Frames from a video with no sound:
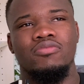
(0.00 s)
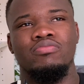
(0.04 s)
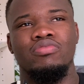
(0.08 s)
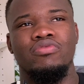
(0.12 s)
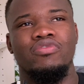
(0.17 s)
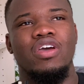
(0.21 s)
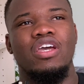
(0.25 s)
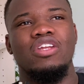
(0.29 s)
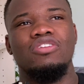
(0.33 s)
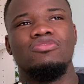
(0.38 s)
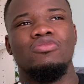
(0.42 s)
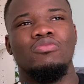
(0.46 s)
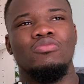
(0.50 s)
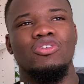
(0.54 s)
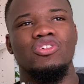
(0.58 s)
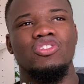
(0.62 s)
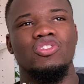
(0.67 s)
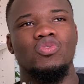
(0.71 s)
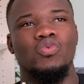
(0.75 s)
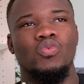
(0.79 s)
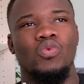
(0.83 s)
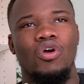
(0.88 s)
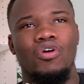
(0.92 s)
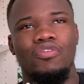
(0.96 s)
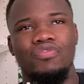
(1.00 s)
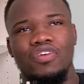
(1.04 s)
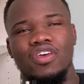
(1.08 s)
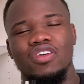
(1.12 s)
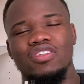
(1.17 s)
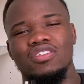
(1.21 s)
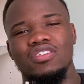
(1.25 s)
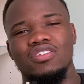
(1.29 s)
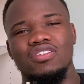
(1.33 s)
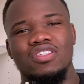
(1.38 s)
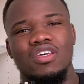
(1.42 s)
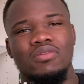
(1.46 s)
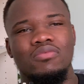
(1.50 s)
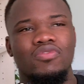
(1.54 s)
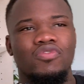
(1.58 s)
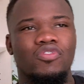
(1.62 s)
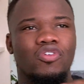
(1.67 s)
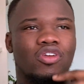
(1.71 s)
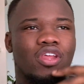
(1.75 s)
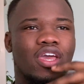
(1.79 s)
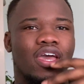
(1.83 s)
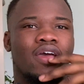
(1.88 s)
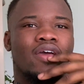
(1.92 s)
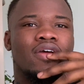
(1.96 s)
provide so much welfare systems for
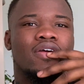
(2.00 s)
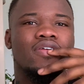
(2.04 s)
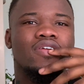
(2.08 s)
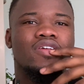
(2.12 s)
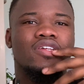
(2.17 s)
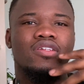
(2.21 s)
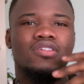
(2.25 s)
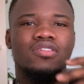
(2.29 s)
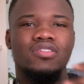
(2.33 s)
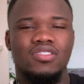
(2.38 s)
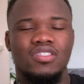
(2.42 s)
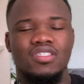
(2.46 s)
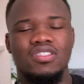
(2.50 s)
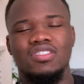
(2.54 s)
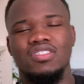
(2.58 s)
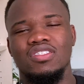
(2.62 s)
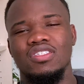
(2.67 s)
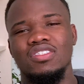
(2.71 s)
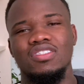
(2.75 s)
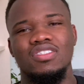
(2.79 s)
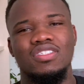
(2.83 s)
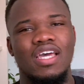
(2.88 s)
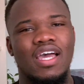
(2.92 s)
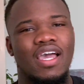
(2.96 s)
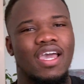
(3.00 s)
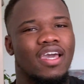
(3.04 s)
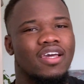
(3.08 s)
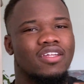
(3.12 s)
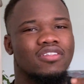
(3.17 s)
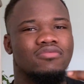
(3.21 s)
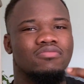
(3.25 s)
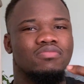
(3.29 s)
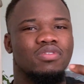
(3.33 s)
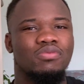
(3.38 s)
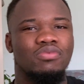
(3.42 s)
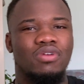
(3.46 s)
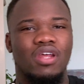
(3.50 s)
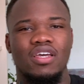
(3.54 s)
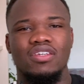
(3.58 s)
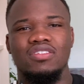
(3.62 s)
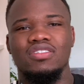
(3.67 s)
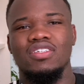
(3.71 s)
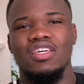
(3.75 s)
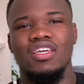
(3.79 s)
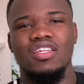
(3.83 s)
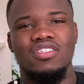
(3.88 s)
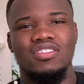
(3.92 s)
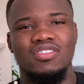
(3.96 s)
their citizens and people that
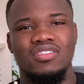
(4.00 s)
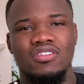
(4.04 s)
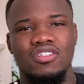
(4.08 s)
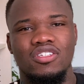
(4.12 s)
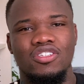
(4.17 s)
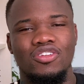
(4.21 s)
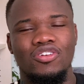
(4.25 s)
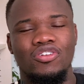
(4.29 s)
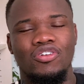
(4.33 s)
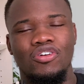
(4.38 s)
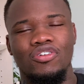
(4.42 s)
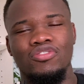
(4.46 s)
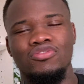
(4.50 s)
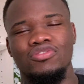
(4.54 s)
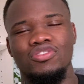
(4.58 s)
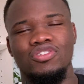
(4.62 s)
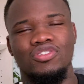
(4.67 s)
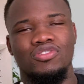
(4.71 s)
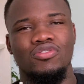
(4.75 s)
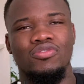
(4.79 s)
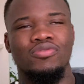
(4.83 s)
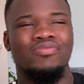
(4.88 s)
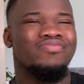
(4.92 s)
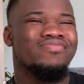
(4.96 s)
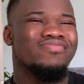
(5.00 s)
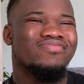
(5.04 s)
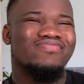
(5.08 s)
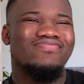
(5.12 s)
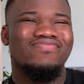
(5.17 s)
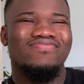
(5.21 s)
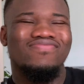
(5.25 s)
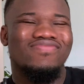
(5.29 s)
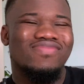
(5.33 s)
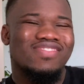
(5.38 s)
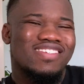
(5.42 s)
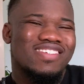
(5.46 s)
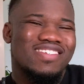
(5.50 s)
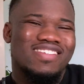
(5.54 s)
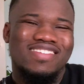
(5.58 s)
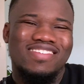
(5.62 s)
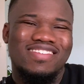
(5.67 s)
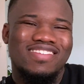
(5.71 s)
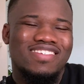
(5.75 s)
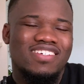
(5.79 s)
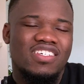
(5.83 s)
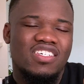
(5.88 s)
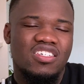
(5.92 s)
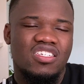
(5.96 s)
stay in the country. So
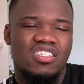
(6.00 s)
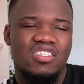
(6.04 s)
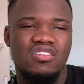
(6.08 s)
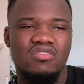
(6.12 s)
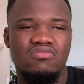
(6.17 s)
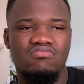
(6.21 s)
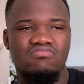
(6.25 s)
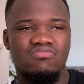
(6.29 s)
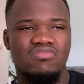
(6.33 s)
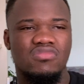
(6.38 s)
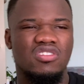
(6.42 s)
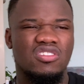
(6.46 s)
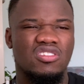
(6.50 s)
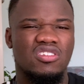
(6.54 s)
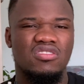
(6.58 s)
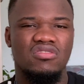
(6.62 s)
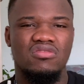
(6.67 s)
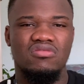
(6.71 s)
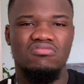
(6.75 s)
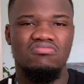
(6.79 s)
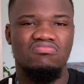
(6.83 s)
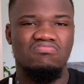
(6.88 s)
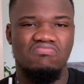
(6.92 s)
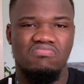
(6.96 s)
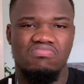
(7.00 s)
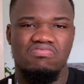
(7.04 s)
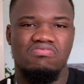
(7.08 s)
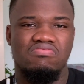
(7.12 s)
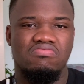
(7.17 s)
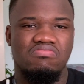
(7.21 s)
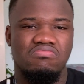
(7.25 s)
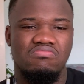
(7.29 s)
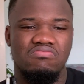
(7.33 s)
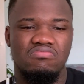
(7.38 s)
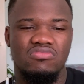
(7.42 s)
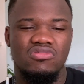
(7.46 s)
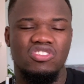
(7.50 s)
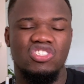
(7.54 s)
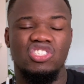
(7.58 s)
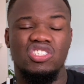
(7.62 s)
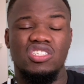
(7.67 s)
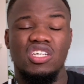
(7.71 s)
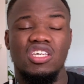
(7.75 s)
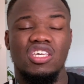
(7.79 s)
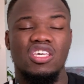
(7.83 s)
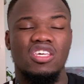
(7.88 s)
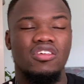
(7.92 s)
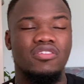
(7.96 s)
it's
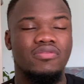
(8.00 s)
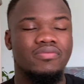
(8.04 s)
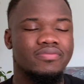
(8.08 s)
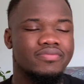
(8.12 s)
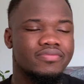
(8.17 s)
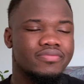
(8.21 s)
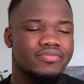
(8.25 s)
shaky.